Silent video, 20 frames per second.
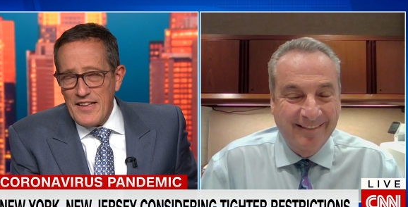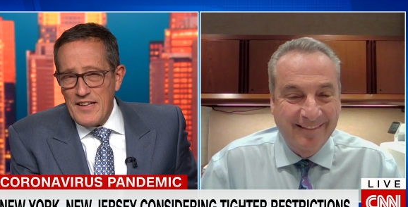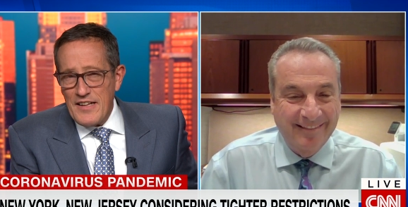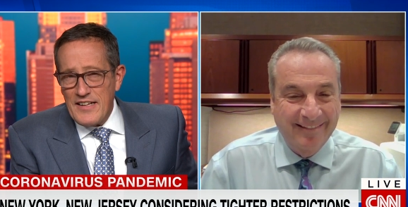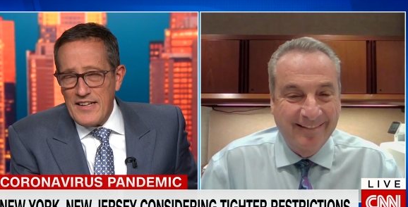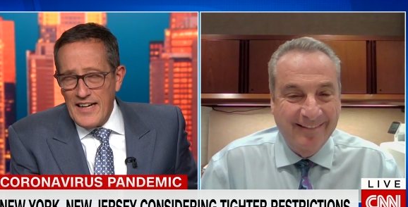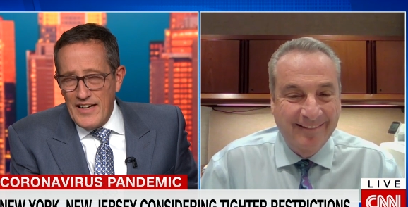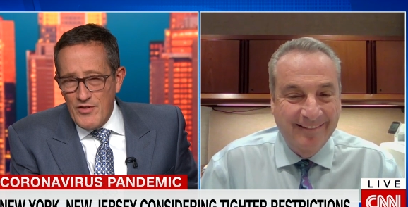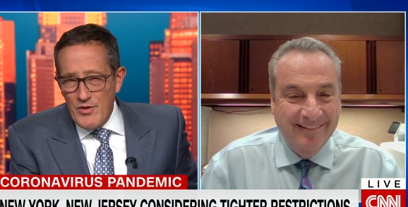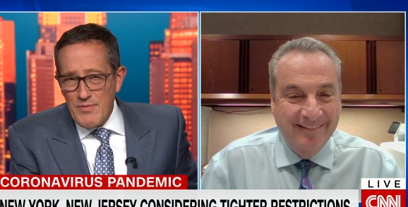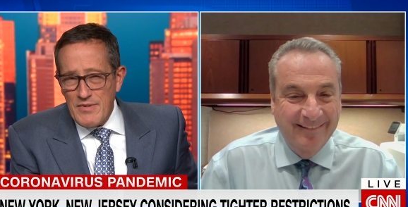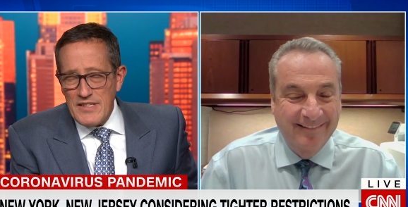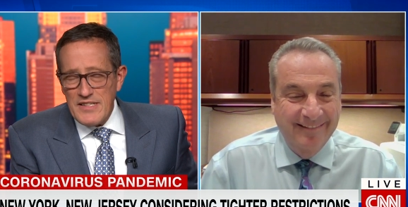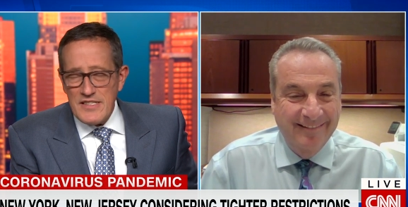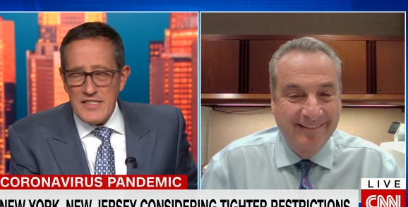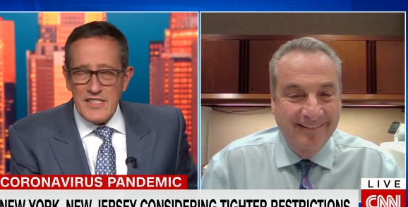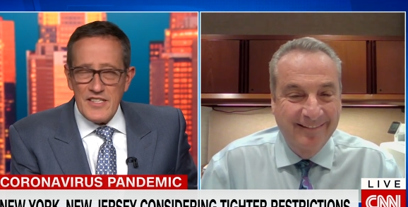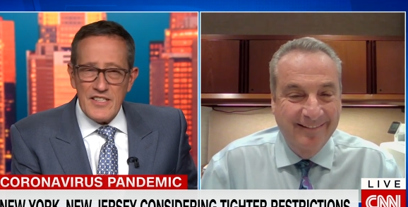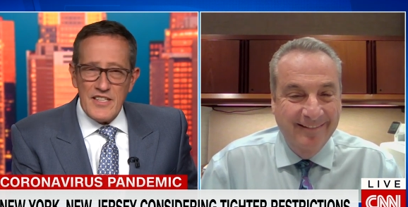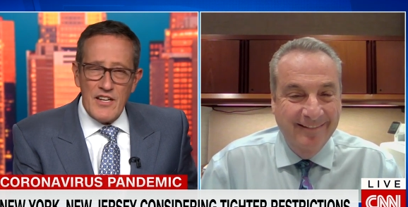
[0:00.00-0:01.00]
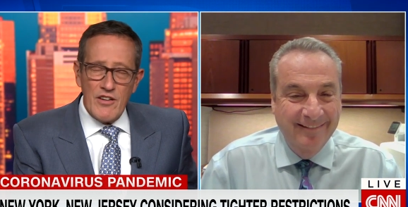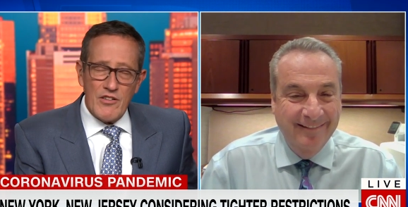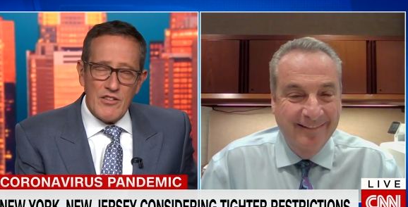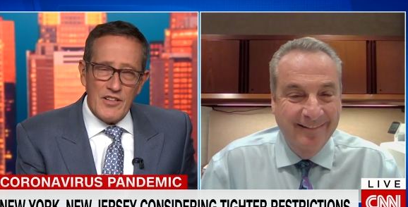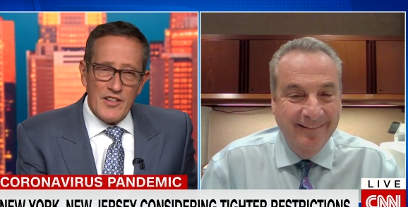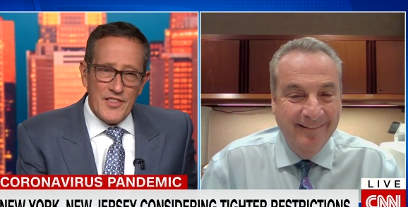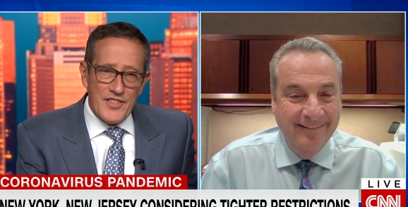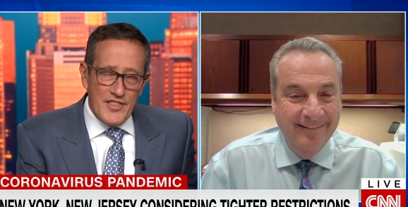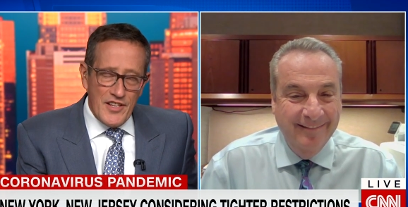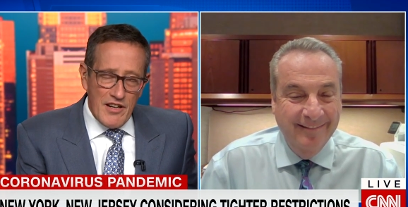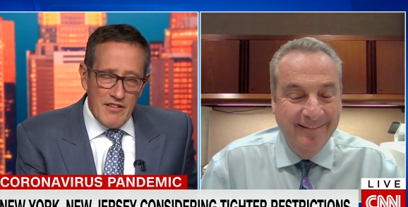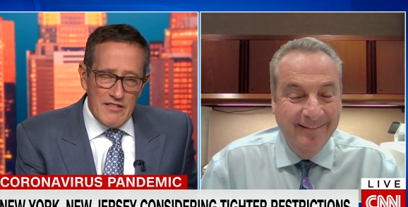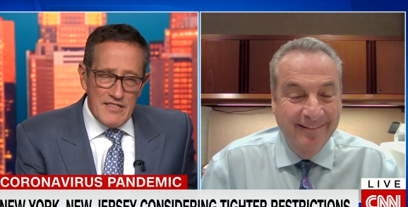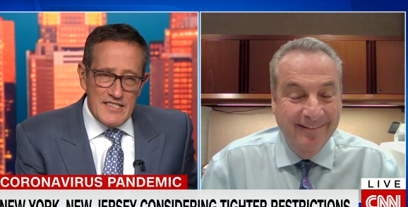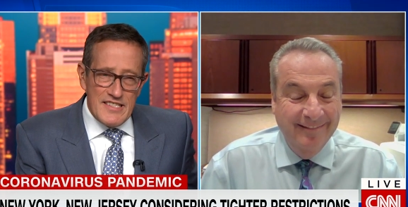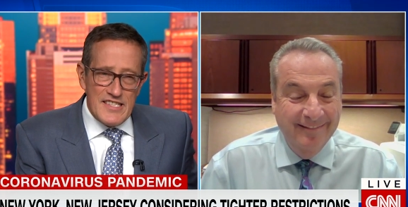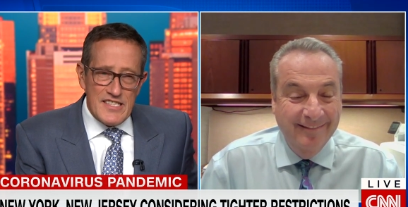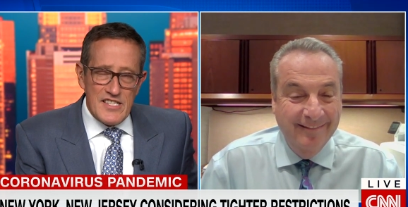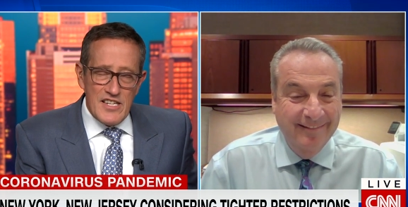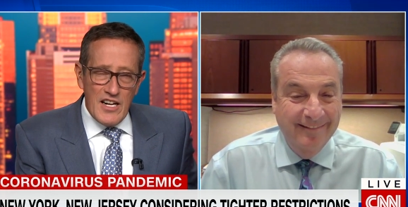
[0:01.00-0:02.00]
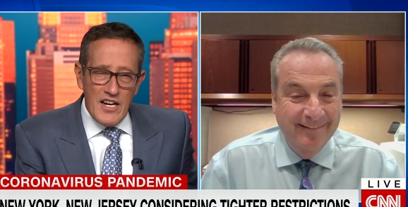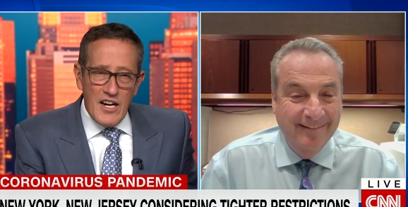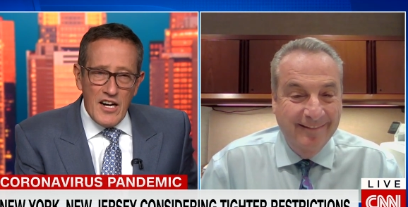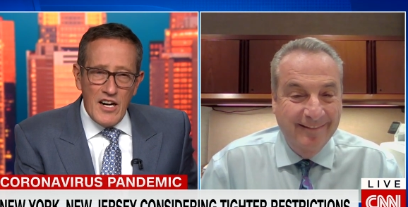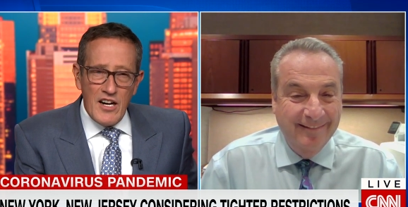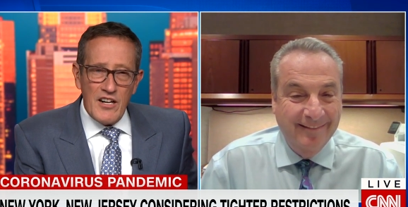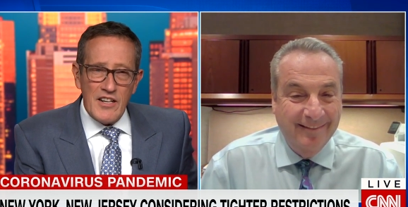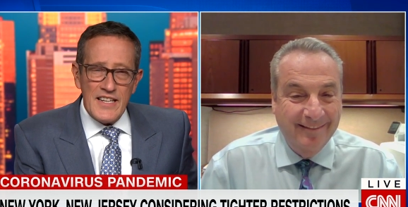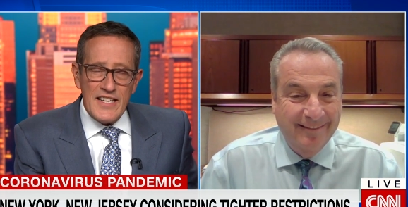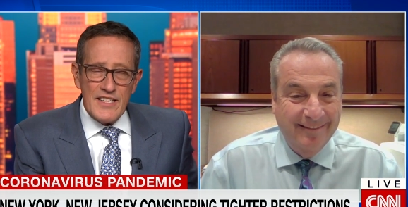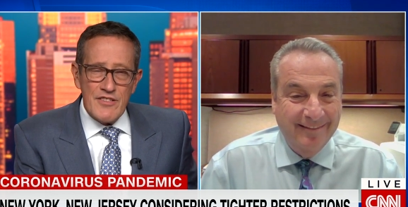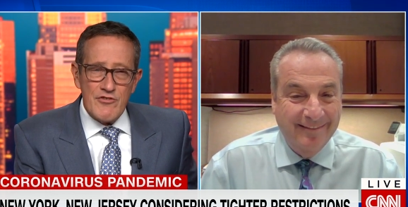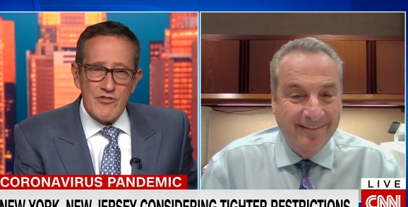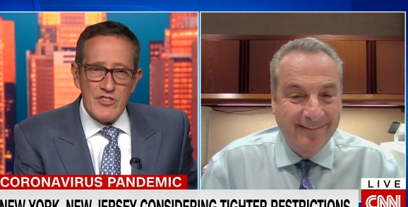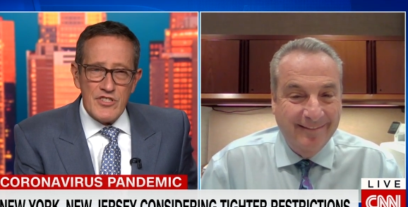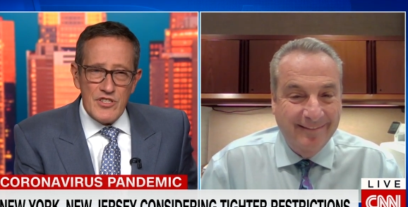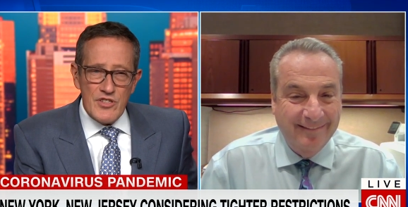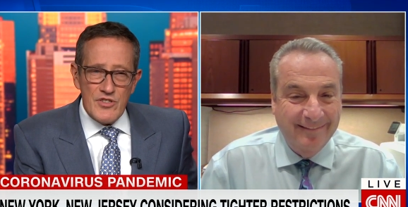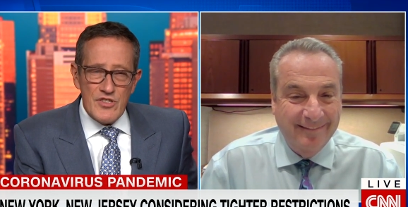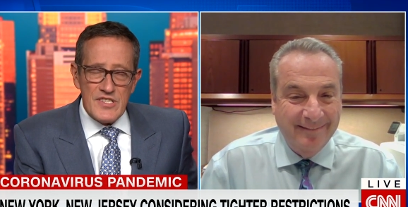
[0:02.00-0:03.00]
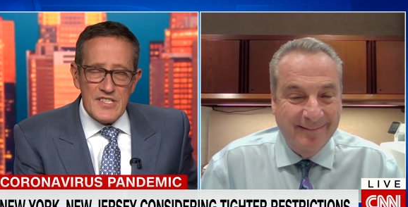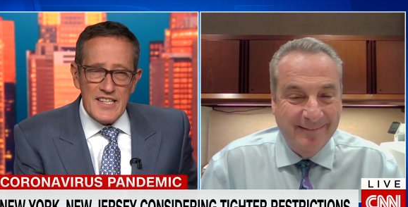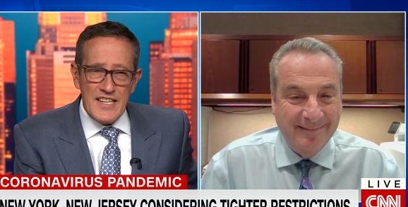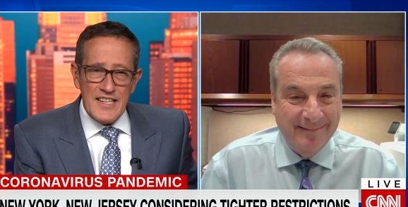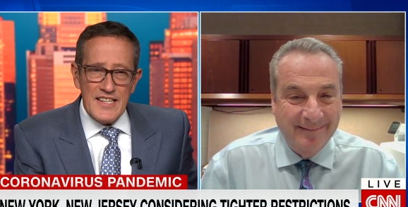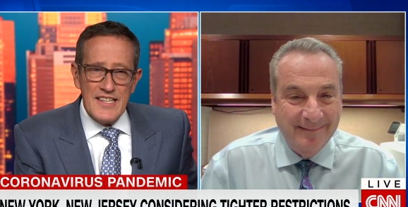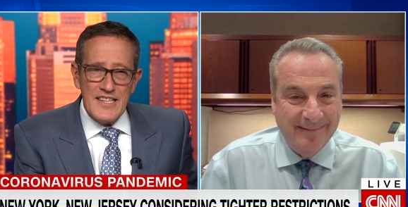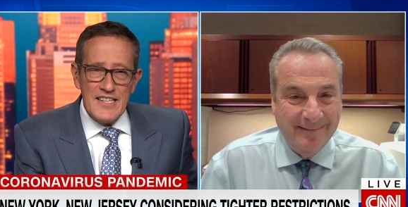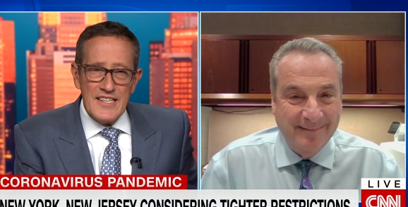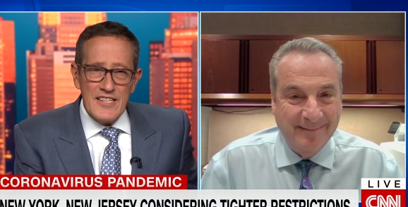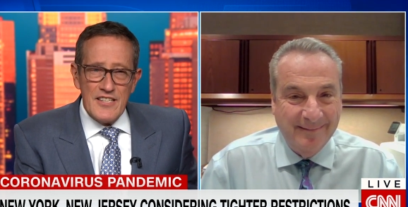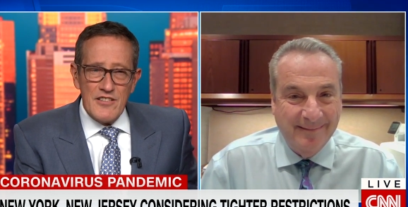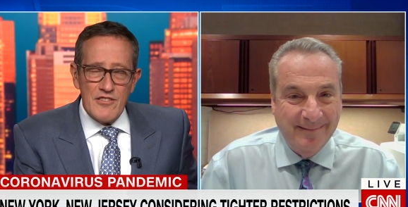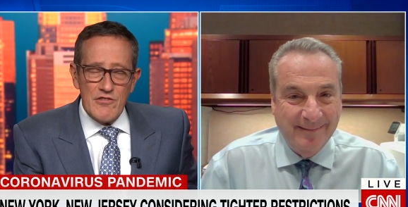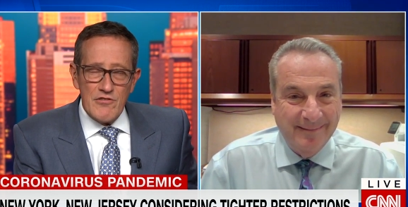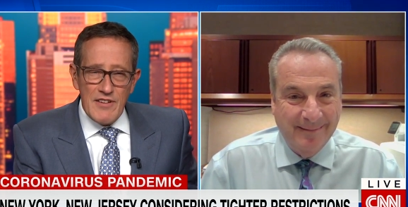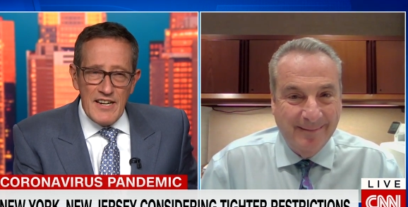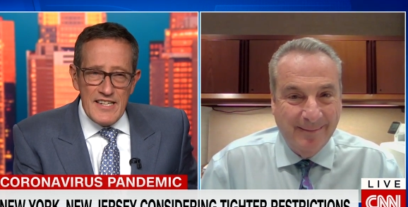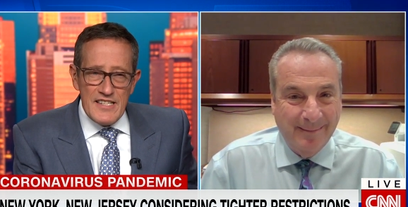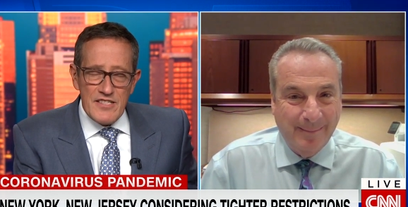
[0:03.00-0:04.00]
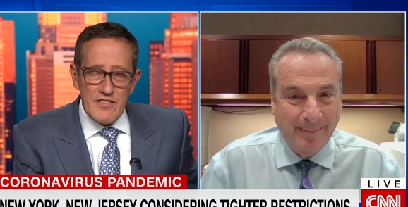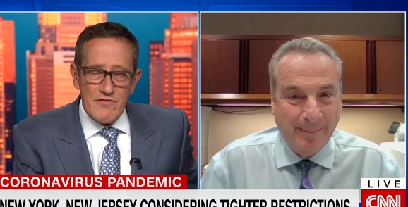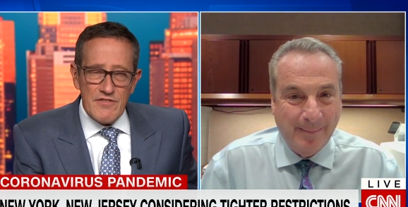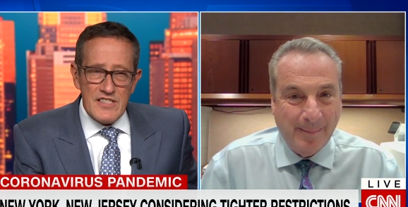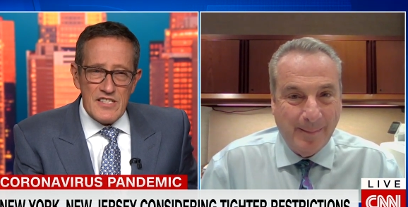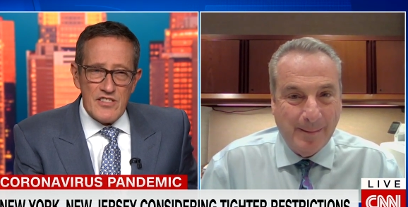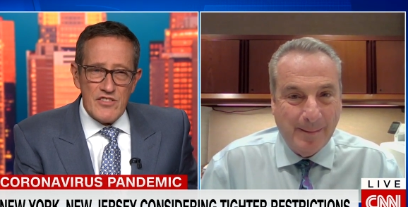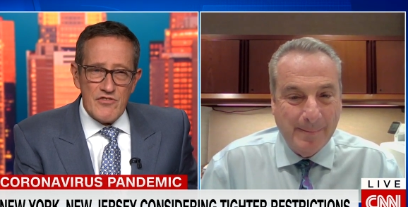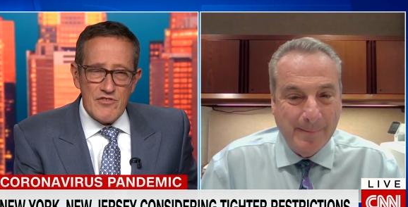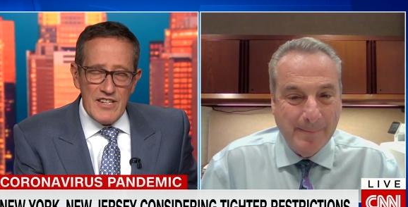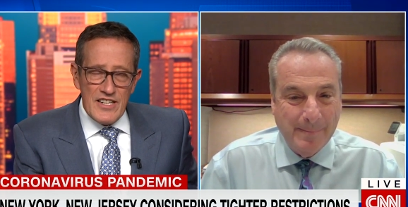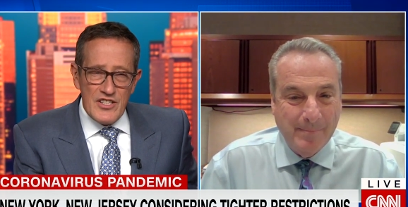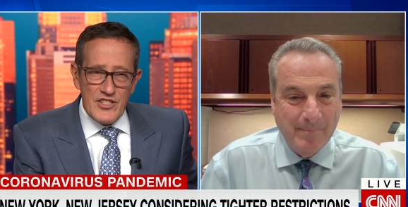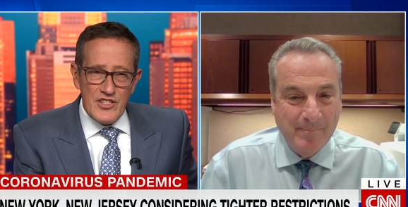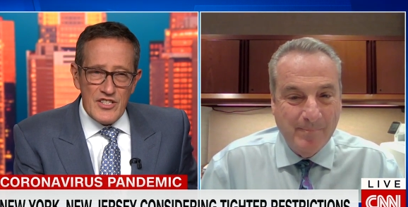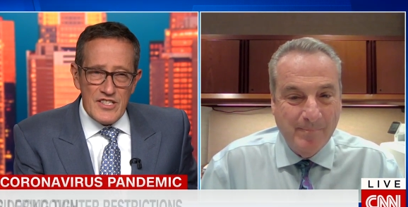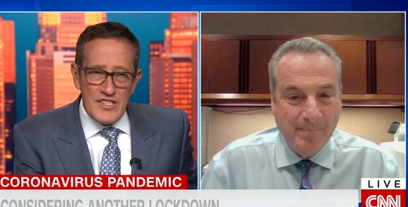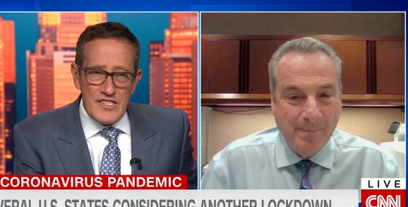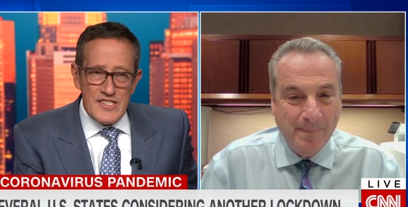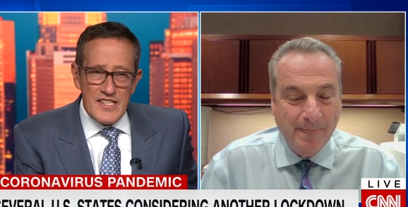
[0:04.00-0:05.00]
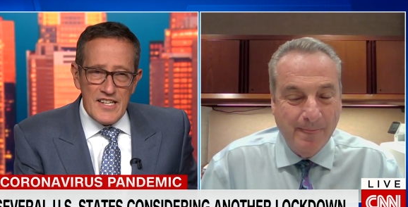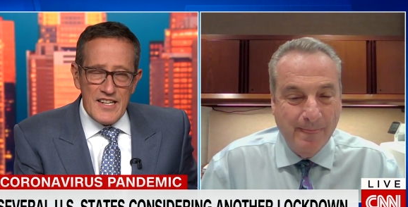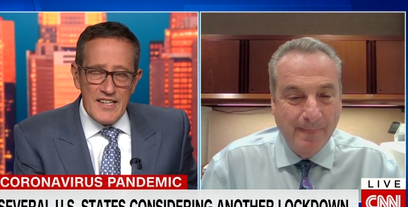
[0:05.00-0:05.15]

Speaker 1: governments and local authorities are introducing greater restrictions.